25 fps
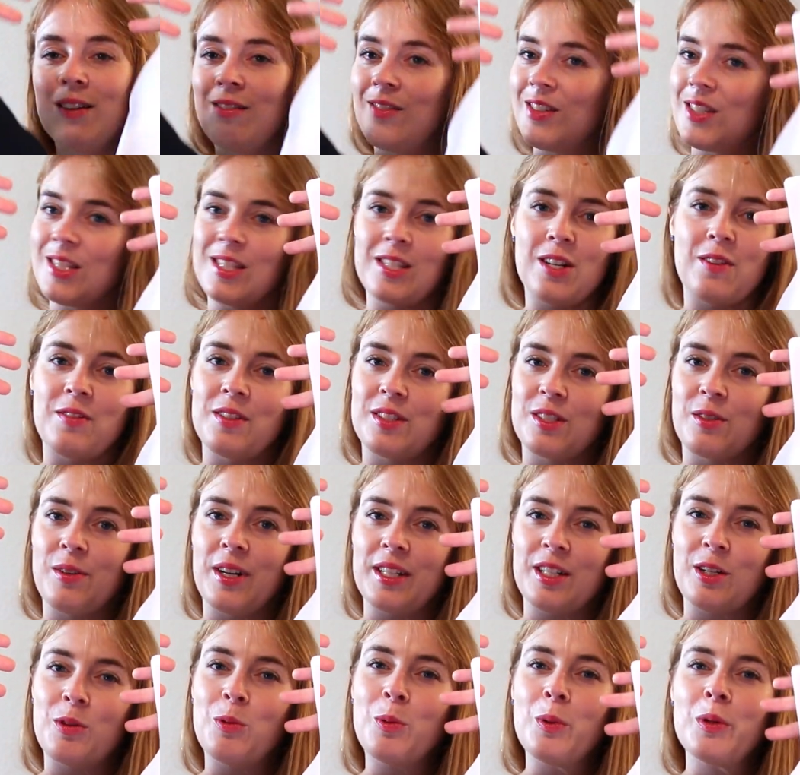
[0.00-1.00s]
which is always
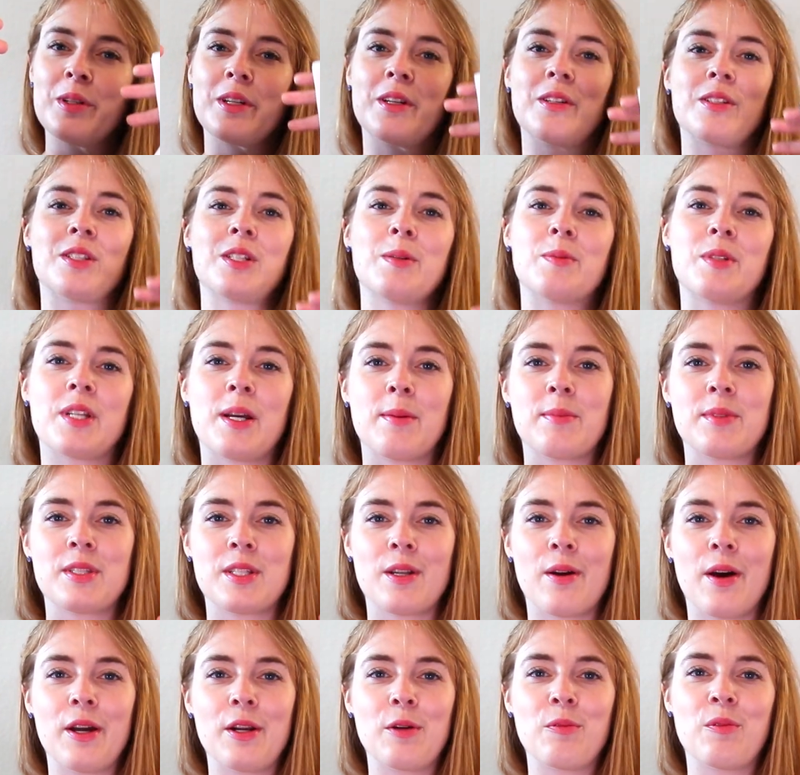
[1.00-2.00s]
quite cool, because sometimes,
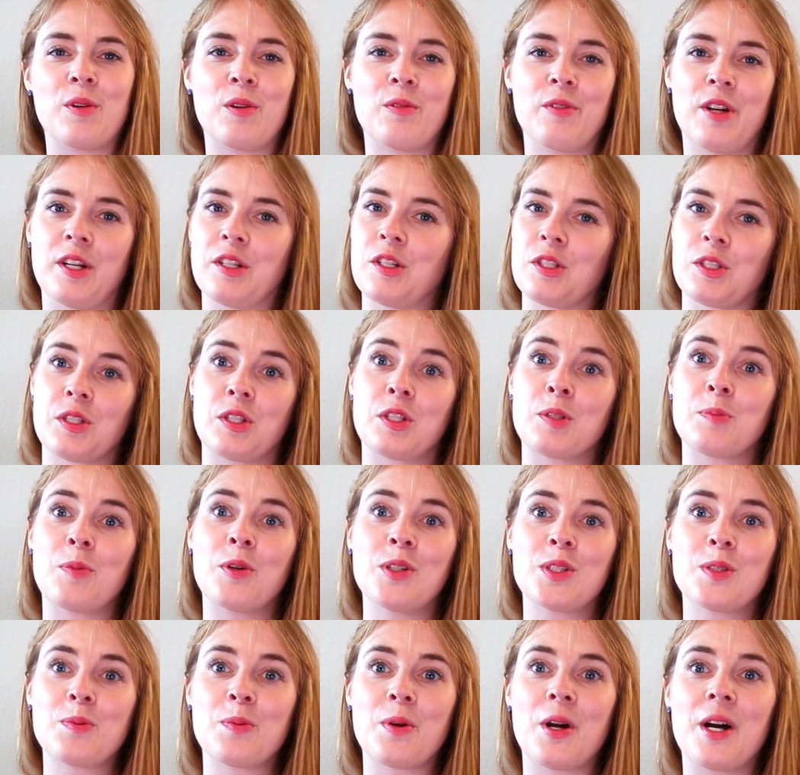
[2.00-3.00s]
you know, I don't want to wear just a
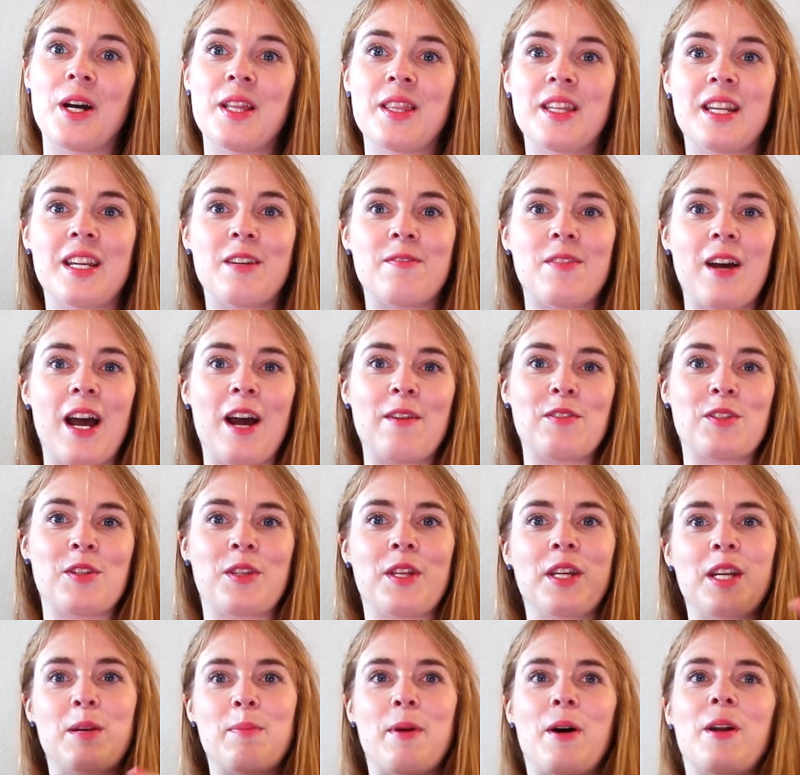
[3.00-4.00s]
sports bra, and then if I have to
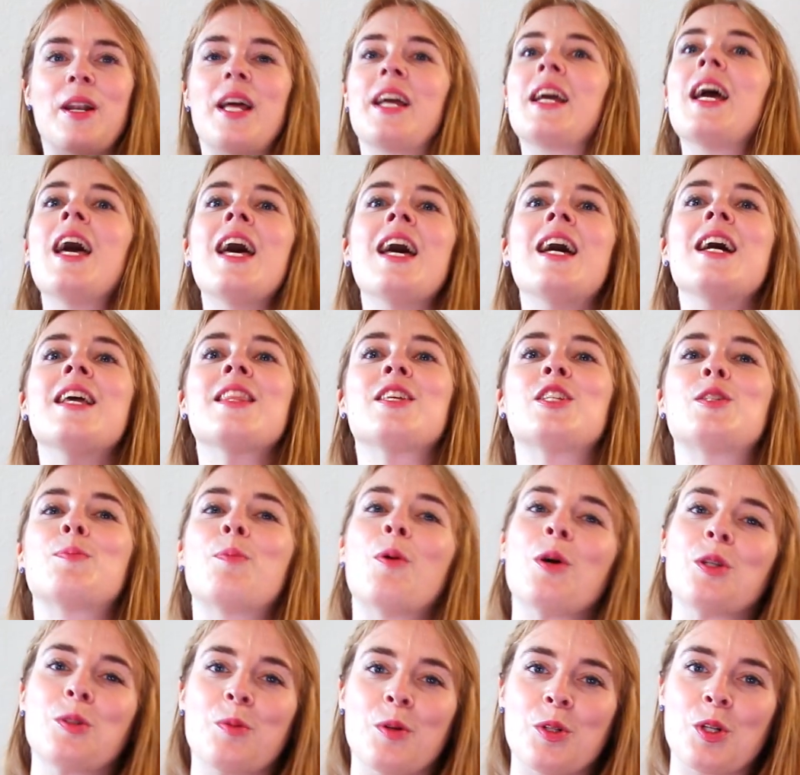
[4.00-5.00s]
think about like the
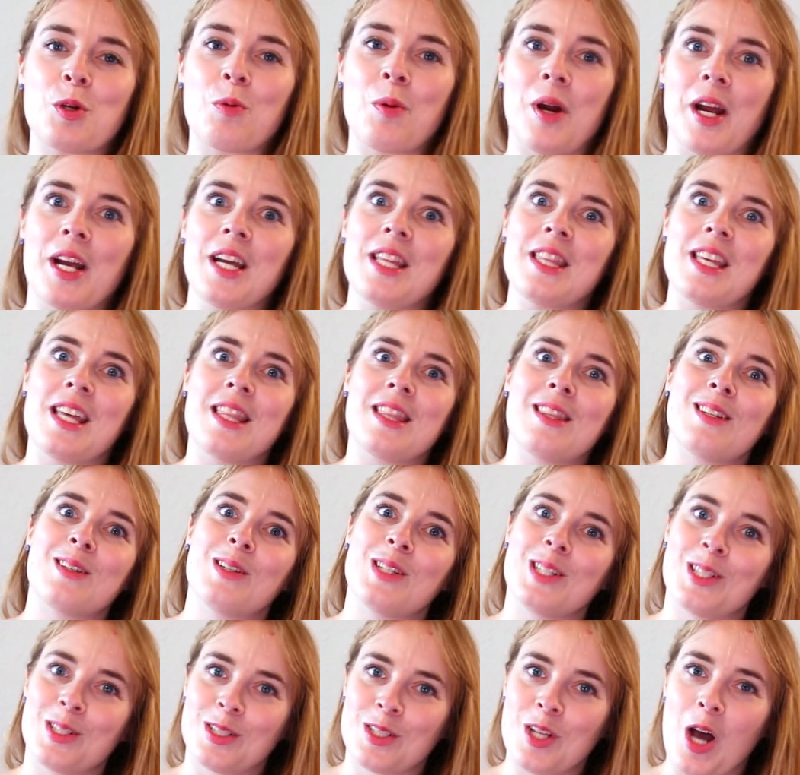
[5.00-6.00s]
sports bra to wear and then
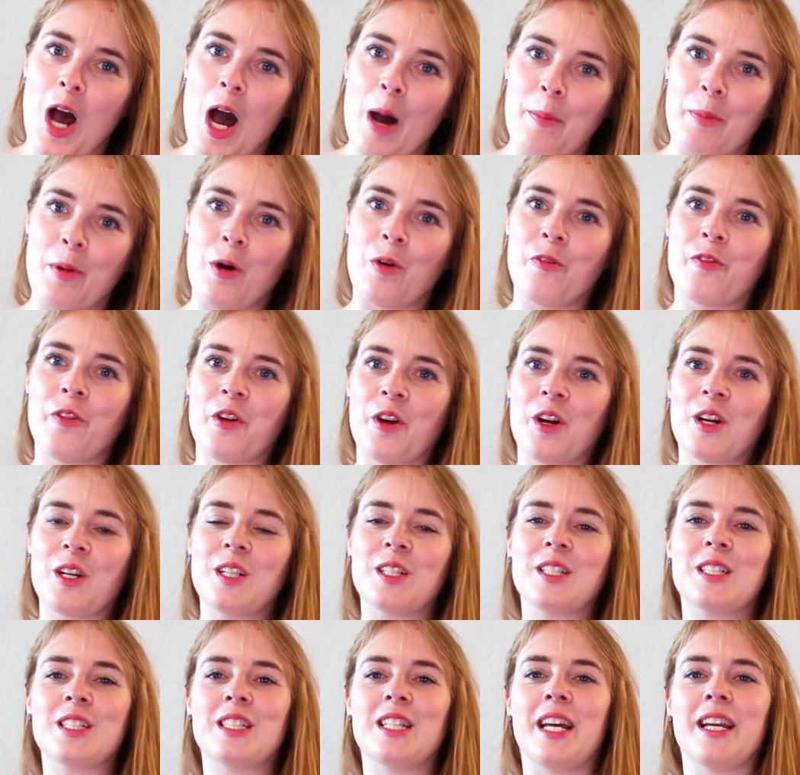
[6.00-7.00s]
the top over
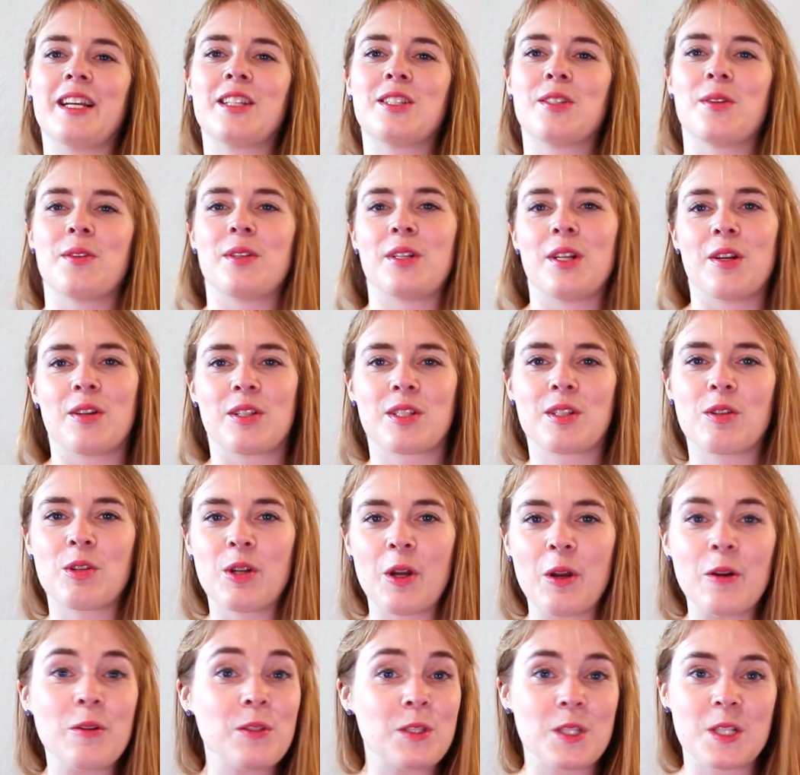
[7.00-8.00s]
it, like, so it looks
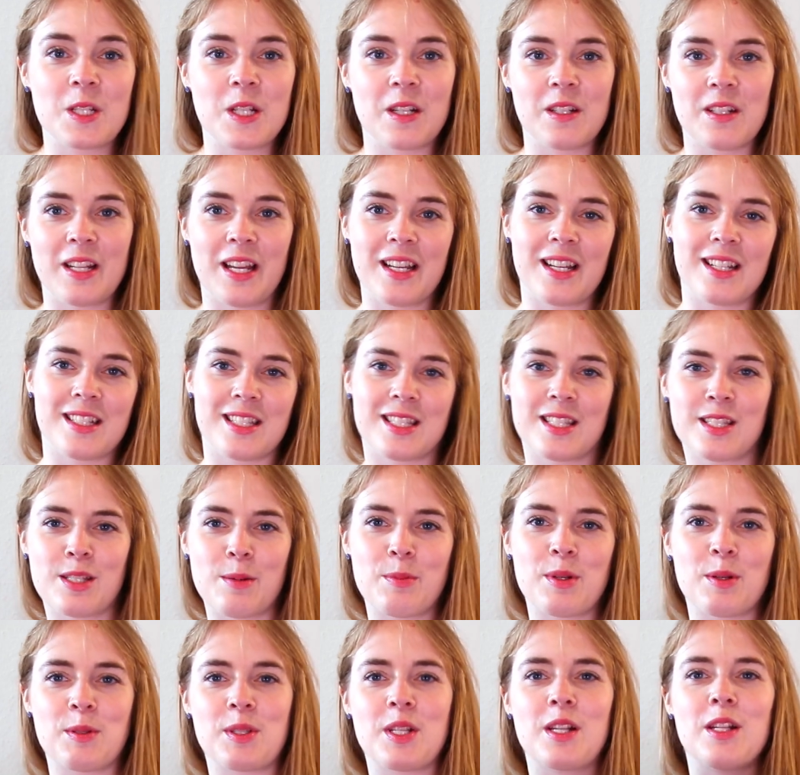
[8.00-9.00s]
cute still, like it's
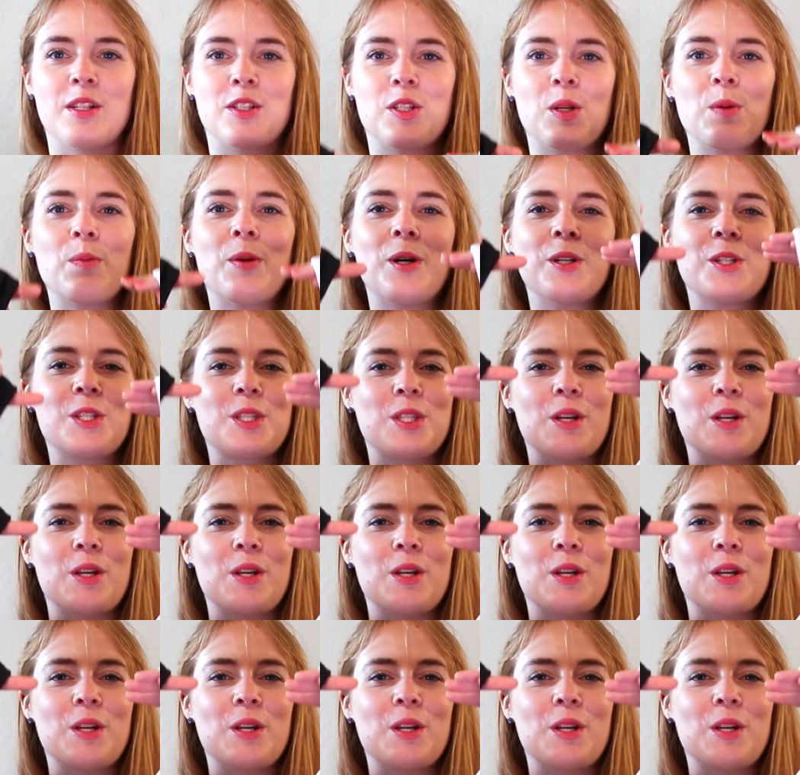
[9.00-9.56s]
sometimes a little too much.